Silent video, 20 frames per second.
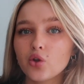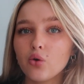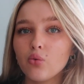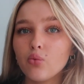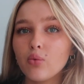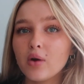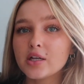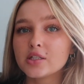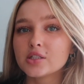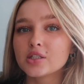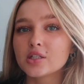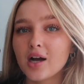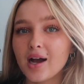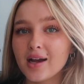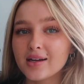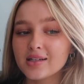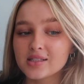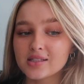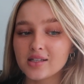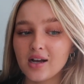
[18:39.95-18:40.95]
which
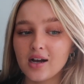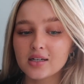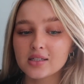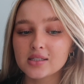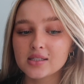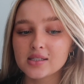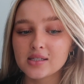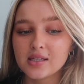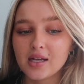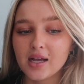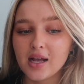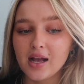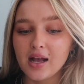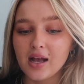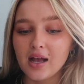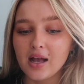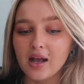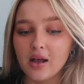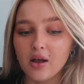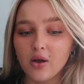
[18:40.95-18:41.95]
kind of sucks.
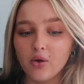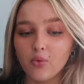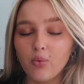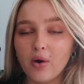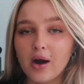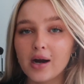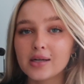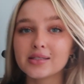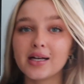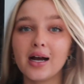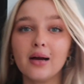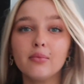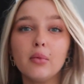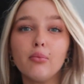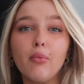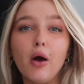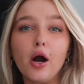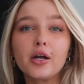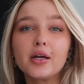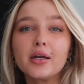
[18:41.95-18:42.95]
Whereas I'm a
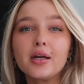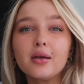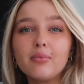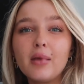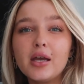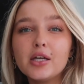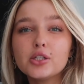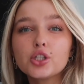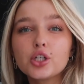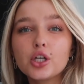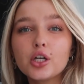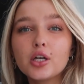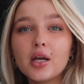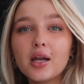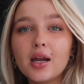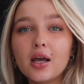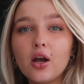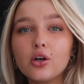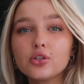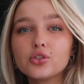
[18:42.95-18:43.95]
marketing major,
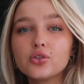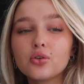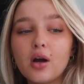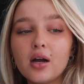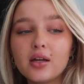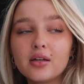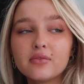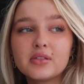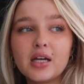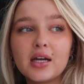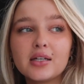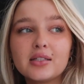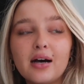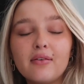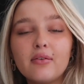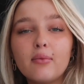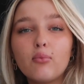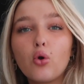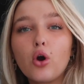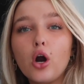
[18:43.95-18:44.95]
and I also kind of tend to
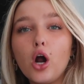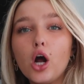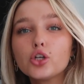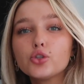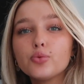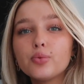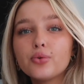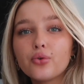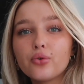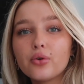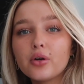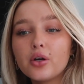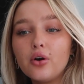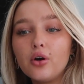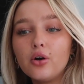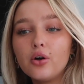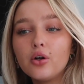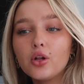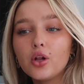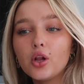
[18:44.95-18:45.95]
have a more
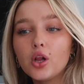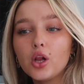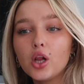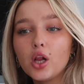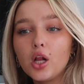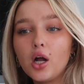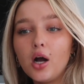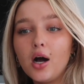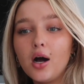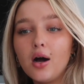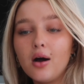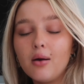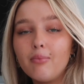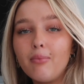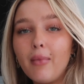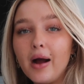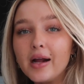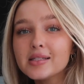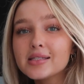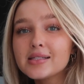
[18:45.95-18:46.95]
entrepreneurial
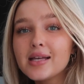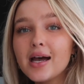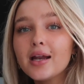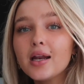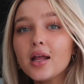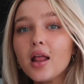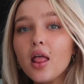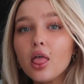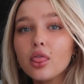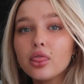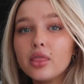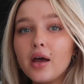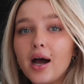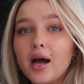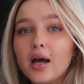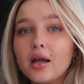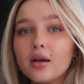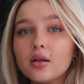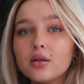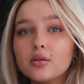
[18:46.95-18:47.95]
mindset,
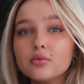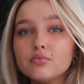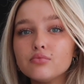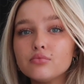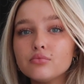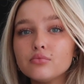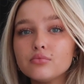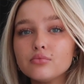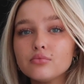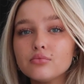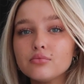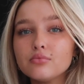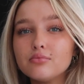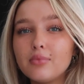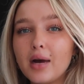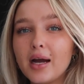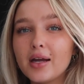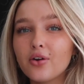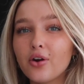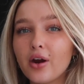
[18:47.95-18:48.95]
that
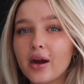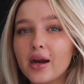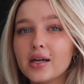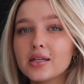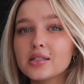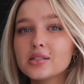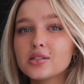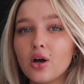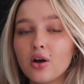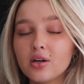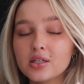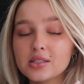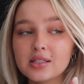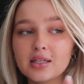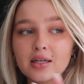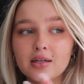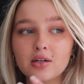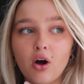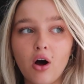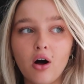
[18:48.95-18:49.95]
my grades,
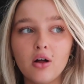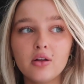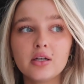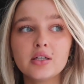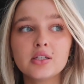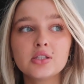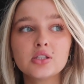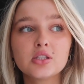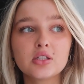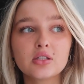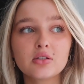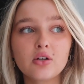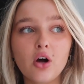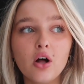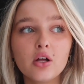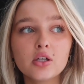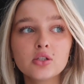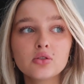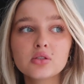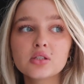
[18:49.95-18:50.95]
honestly, in college
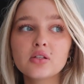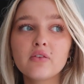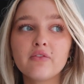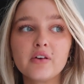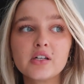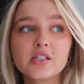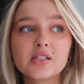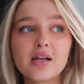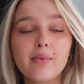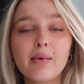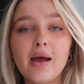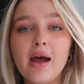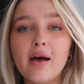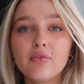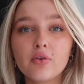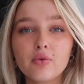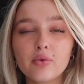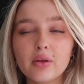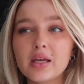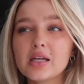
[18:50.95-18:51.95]
was the first time I
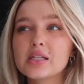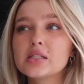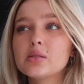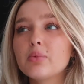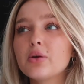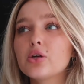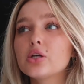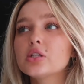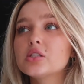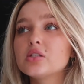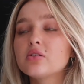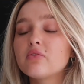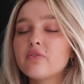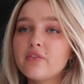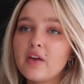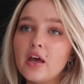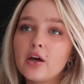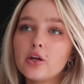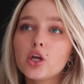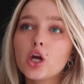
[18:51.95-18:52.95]
ever really experienced
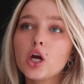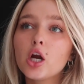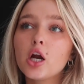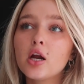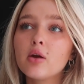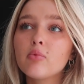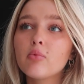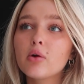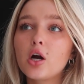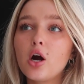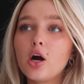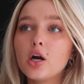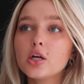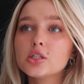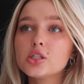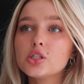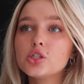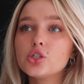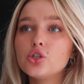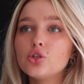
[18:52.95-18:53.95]
failure in
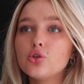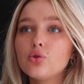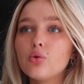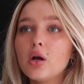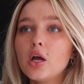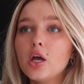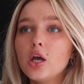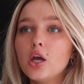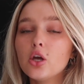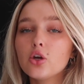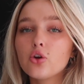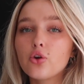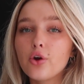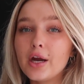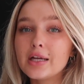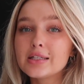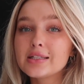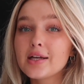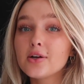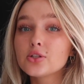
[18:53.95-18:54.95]
regards to
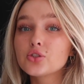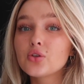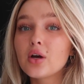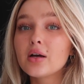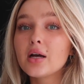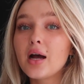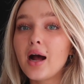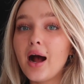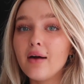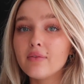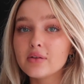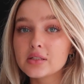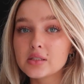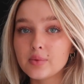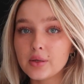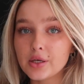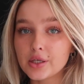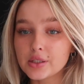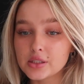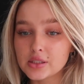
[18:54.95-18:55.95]
grades. I also have
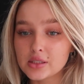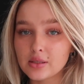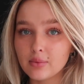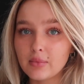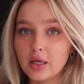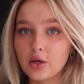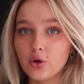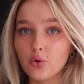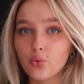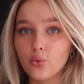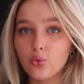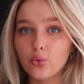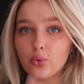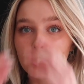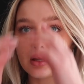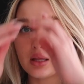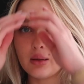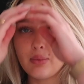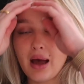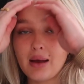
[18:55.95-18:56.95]
experienced some like
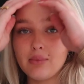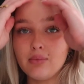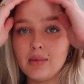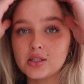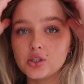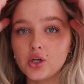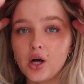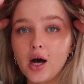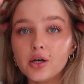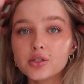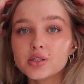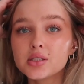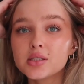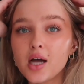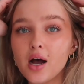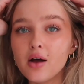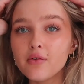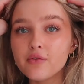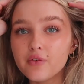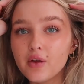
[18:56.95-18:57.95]
really bad mental health
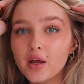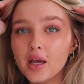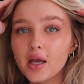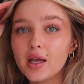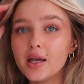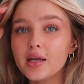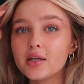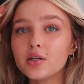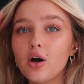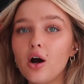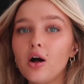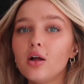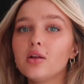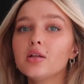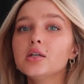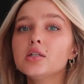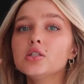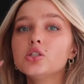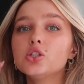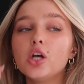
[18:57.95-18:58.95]
stuff in
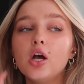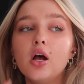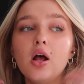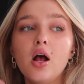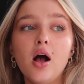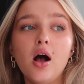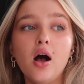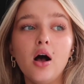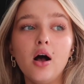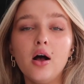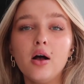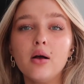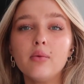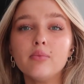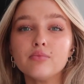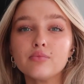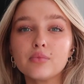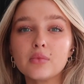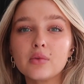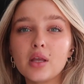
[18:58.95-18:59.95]
college,
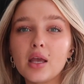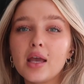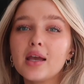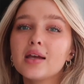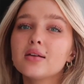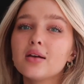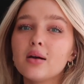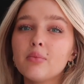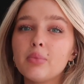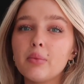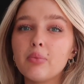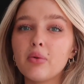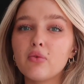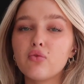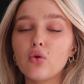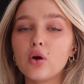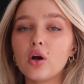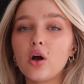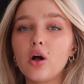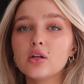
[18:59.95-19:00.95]
and a bit
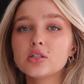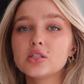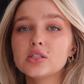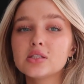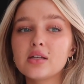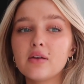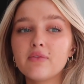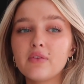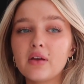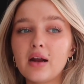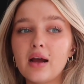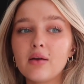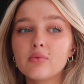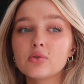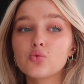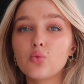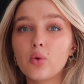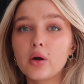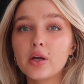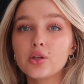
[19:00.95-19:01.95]
before college and stuff, and I
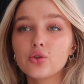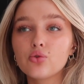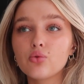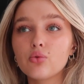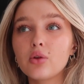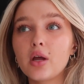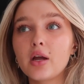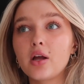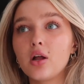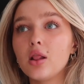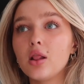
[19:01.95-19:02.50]
was working through like